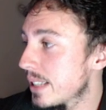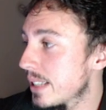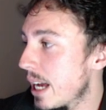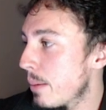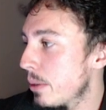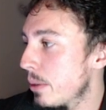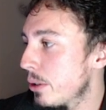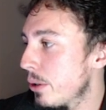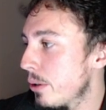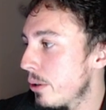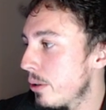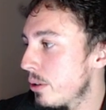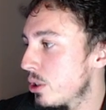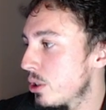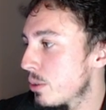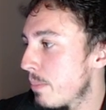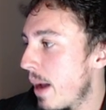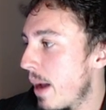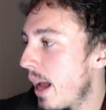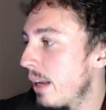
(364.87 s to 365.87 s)

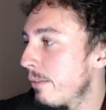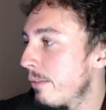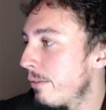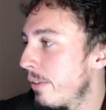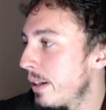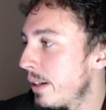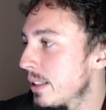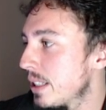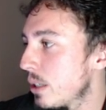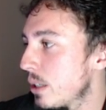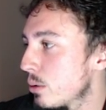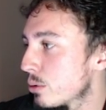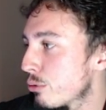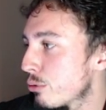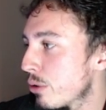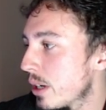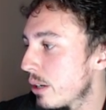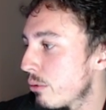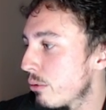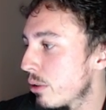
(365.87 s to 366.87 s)
Tamadoge, Battle Infinity was
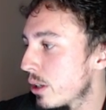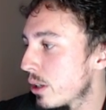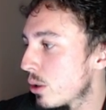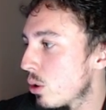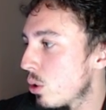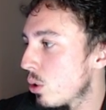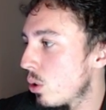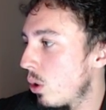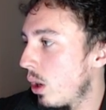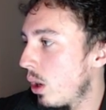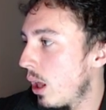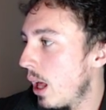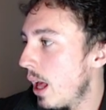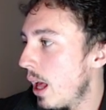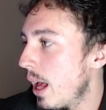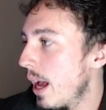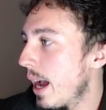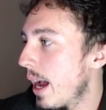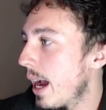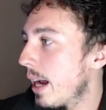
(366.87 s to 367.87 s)
really, really cool.
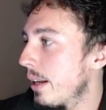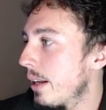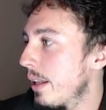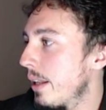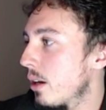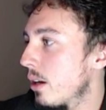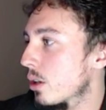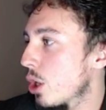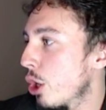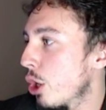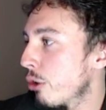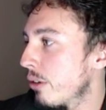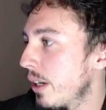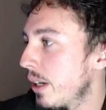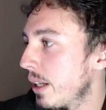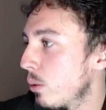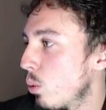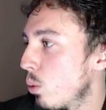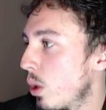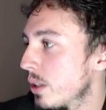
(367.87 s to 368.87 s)
And there are
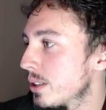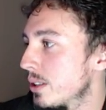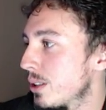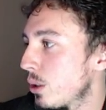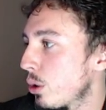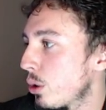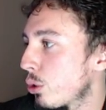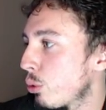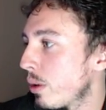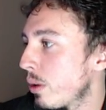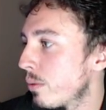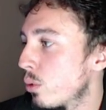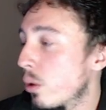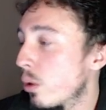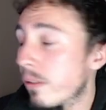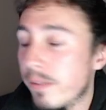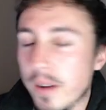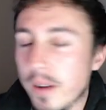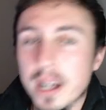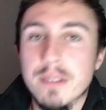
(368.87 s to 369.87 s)
currently one, two, three, four,
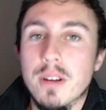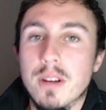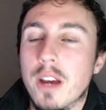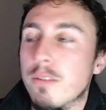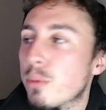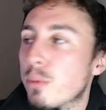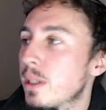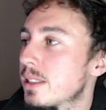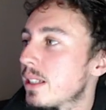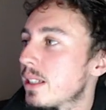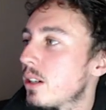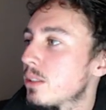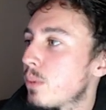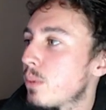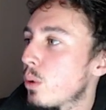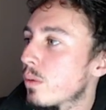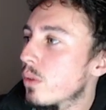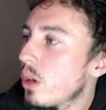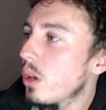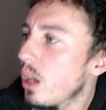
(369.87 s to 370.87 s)
five live pre-sales, but
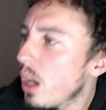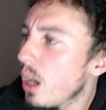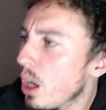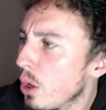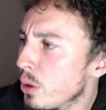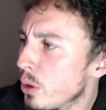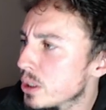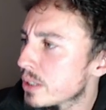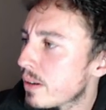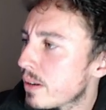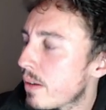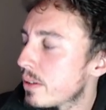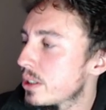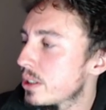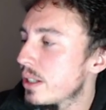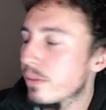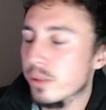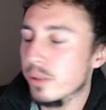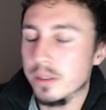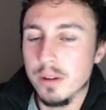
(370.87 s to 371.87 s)
we've got loads of other
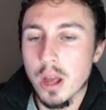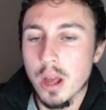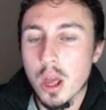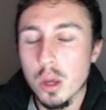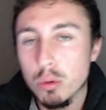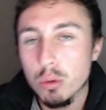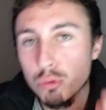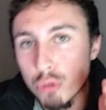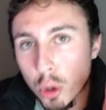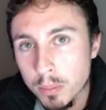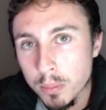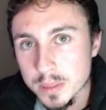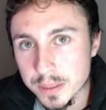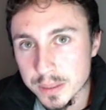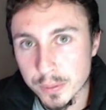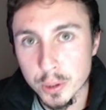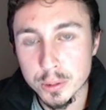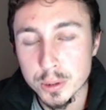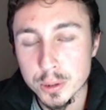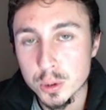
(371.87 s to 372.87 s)
different rooms
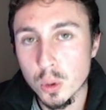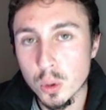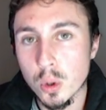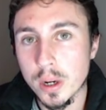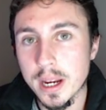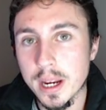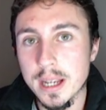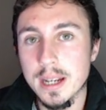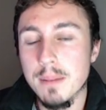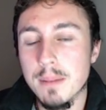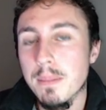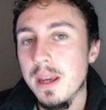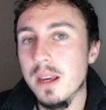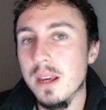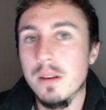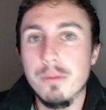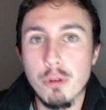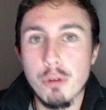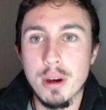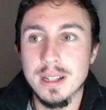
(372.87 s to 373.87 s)
for you to talk in,
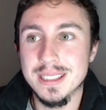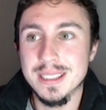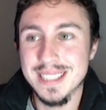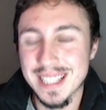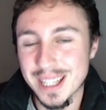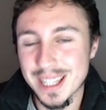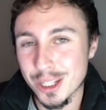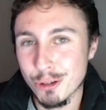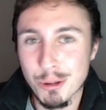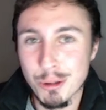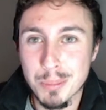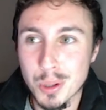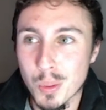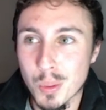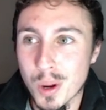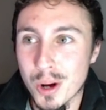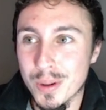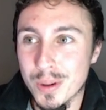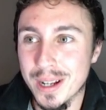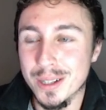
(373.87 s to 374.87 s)
make friends in the crypto
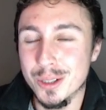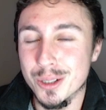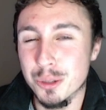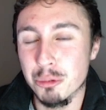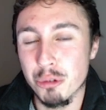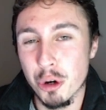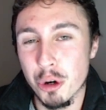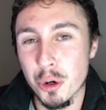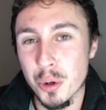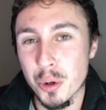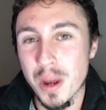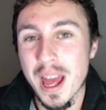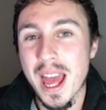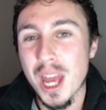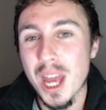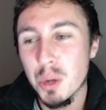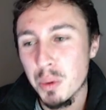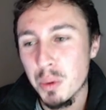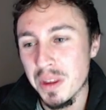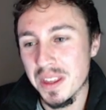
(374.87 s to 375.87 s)
world, and grow
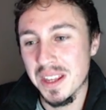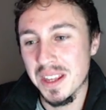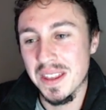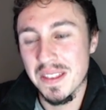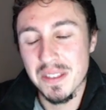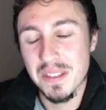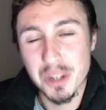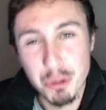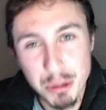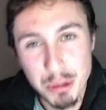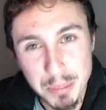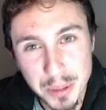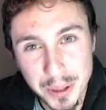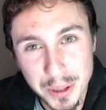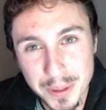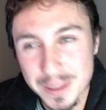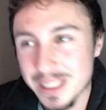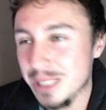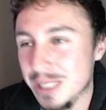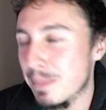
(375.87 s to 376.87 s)
within the
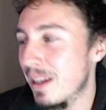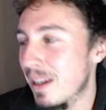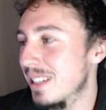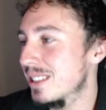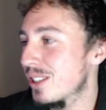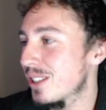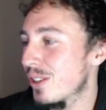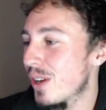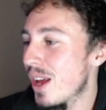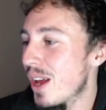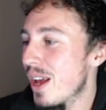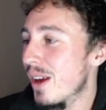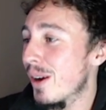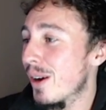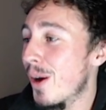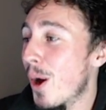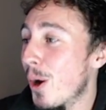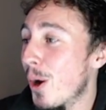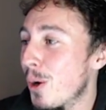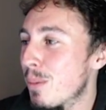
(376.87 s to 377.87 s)
crypto space. So I
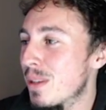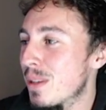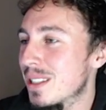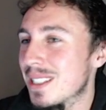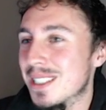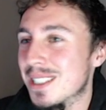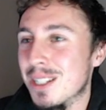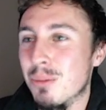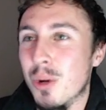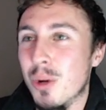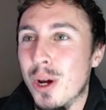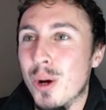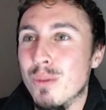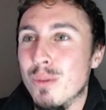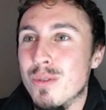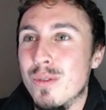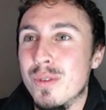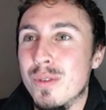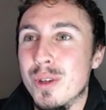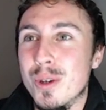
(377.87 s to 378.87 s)
hope this is somewhat
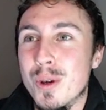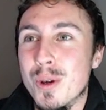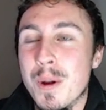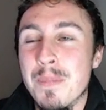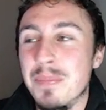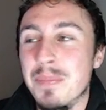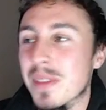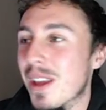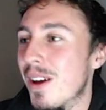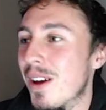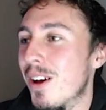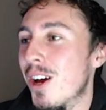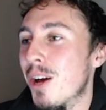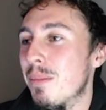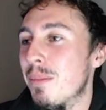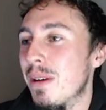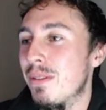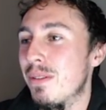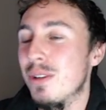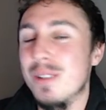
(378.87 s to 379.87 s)
helpful for you.
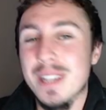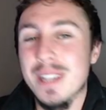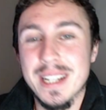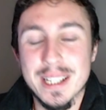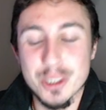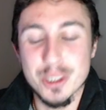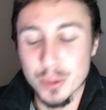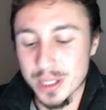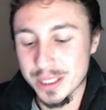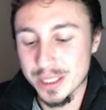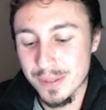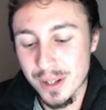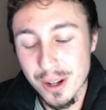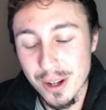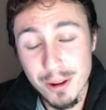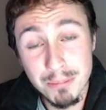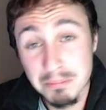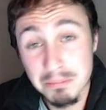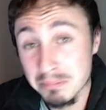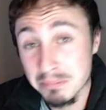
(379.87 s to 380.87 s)
Um, if you did enjoy this
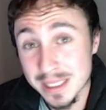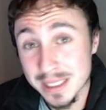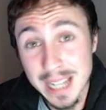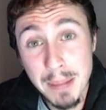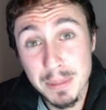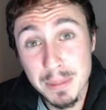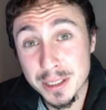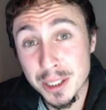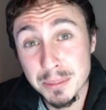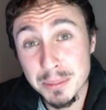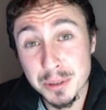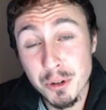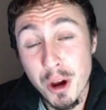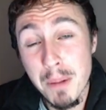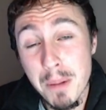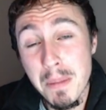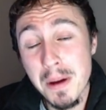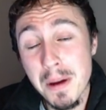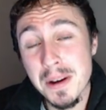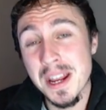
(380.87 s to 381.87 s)
video, slap the
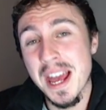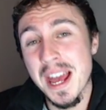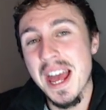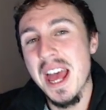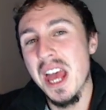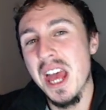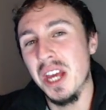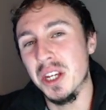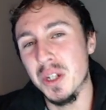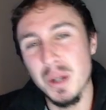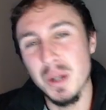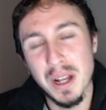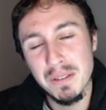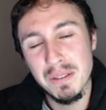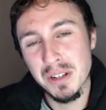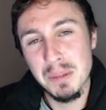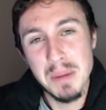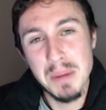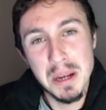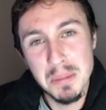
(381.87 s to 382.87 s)
subscribe button. You
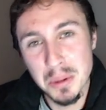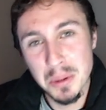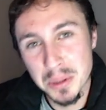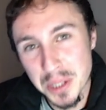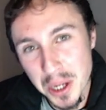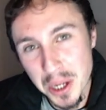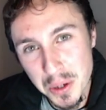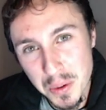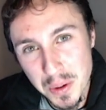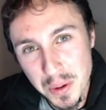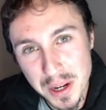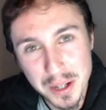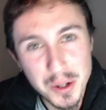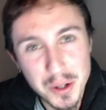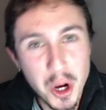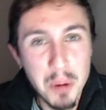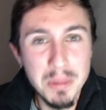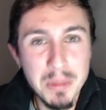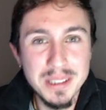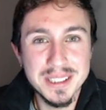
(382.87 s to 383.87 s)
lovely people, you
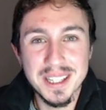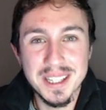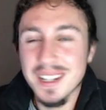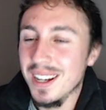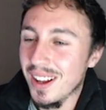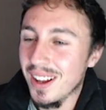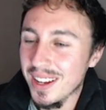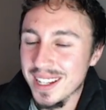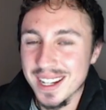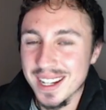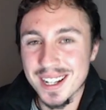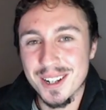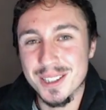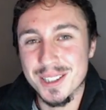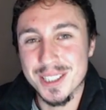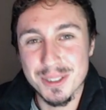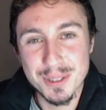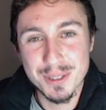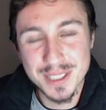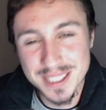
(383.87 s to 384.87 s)
comment, like, and I
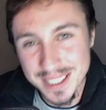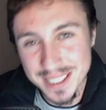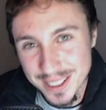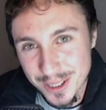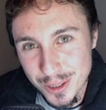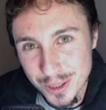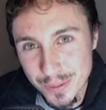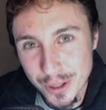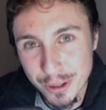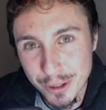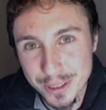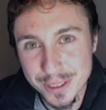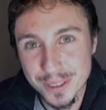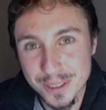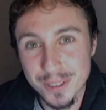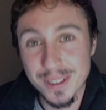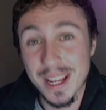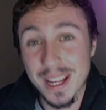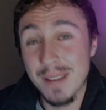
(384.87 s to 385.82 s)
shall see you very soon.